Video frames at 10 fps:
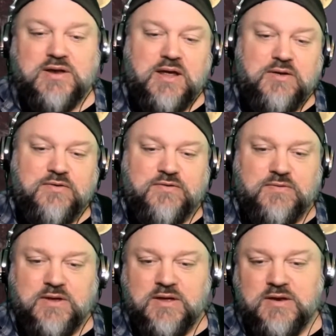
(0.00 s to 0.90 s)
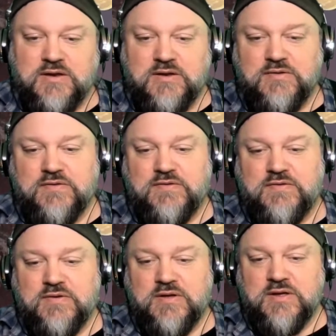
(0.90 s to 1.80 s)
House, and it
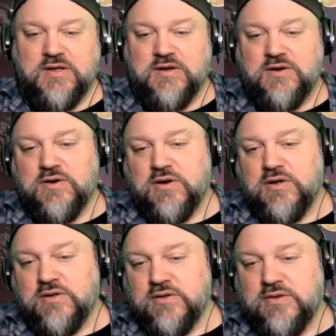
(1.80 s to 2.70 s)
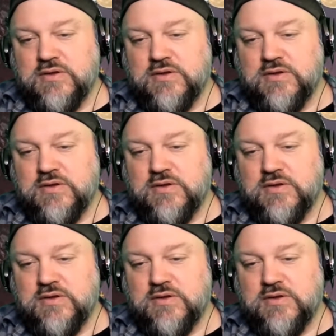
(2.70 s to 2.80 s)
is called